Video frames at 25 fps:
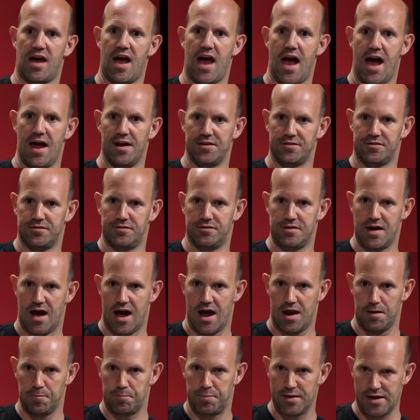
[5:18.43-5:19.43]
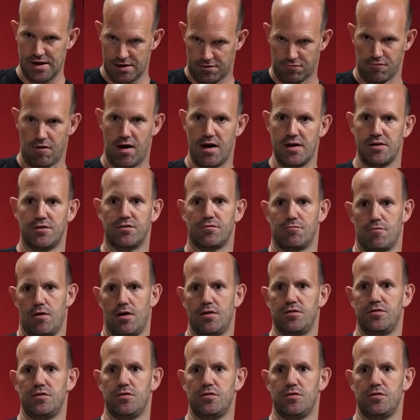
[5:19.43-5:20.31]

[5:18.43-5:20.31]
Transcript: at peak rate, right?